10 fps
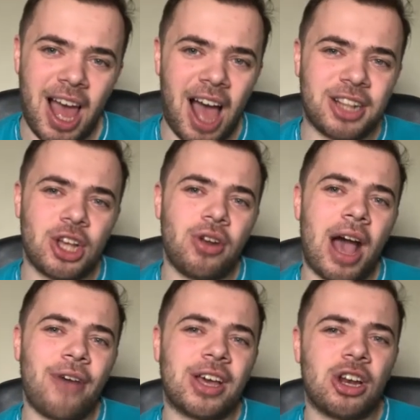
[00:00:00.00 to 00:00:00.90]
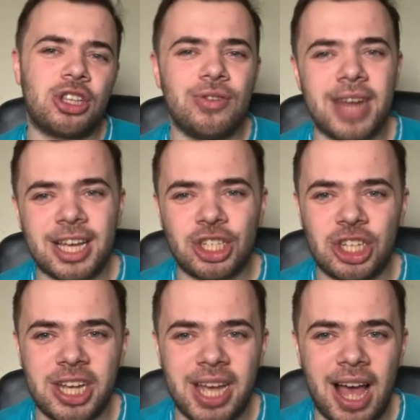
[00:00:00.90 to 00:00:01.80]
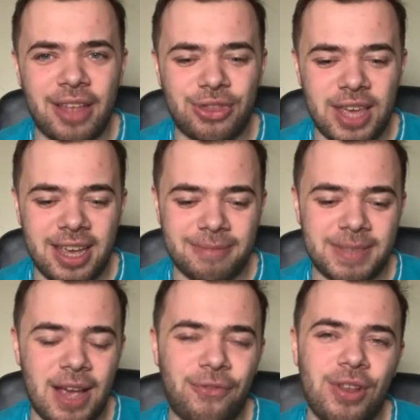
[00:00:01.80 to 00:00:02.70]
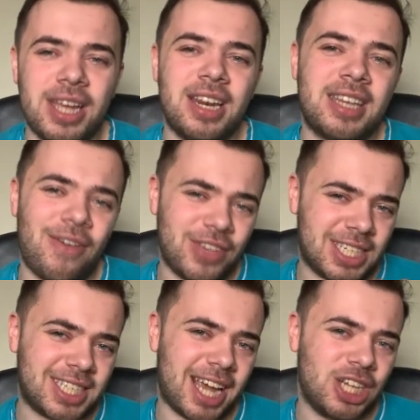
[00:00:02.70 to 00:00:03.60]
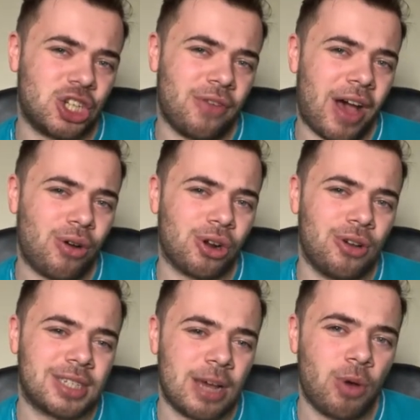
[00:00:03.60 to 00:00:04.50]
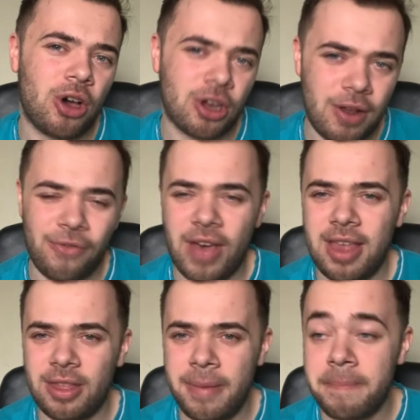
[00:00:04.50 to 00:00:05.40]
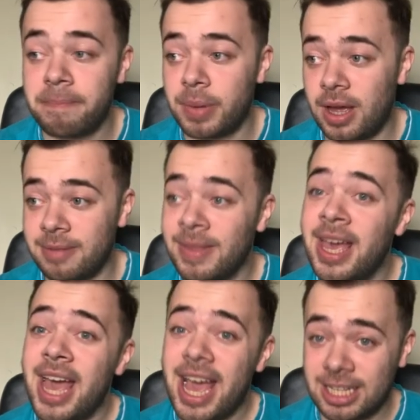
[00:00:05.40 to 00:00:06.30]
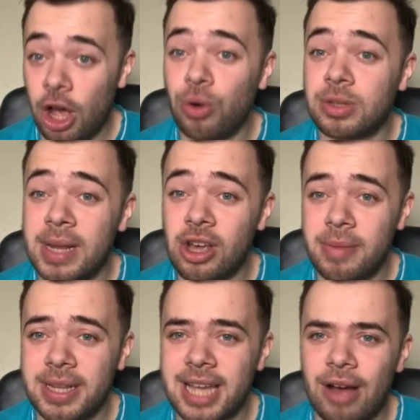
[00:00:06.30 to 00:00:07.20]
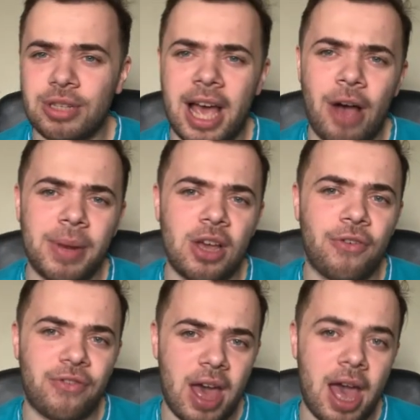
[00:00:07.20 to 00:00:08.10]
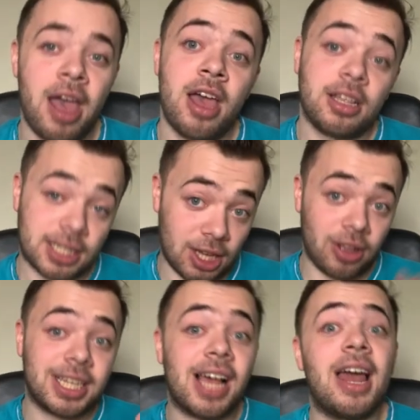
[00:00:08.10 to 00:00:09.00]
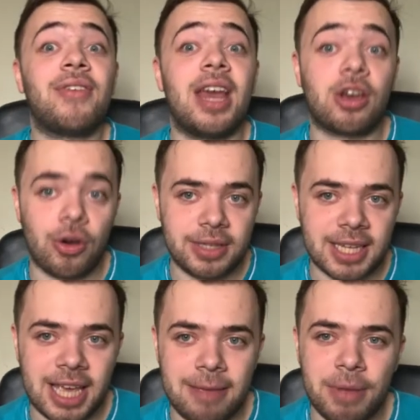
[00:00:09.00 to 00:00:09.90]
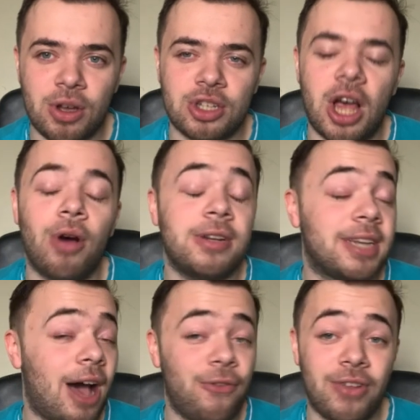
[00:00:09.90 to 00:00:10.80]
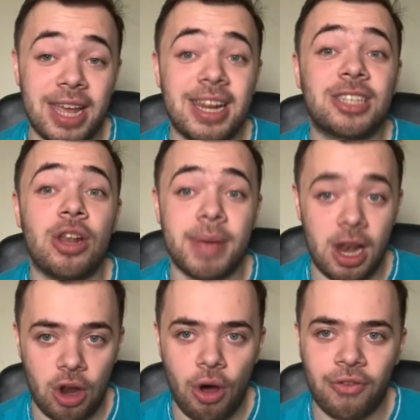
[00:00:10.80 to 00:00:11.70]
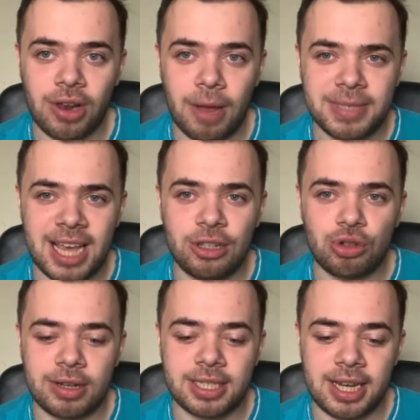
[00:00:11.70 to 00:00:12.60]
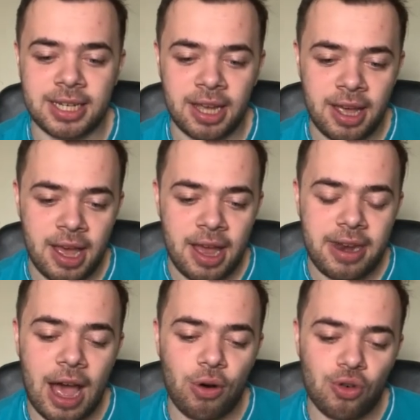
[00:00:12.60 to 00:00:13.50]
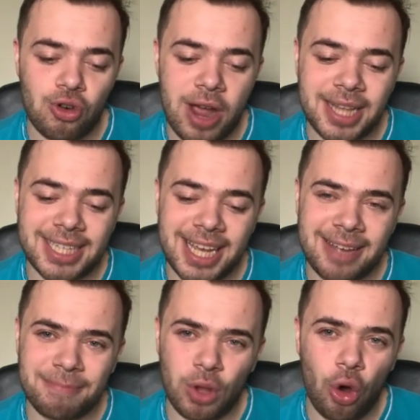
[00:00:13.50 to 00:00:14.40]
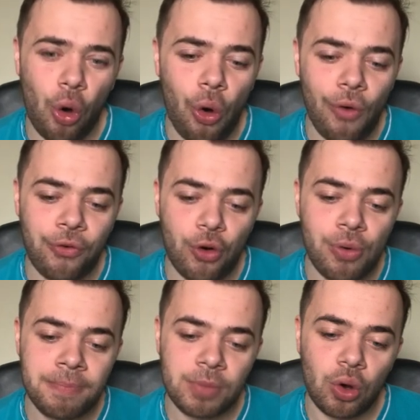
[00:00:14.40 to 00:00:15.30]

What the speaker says: I don't know how they're going to do next year. I think definitely the devastation of how close they were could affect them, but it's ultimately going to be down to how many of their starting 11 they're going to keep, because undoubtedly there's going to be a lot of clubs interested. Now, Reading, awful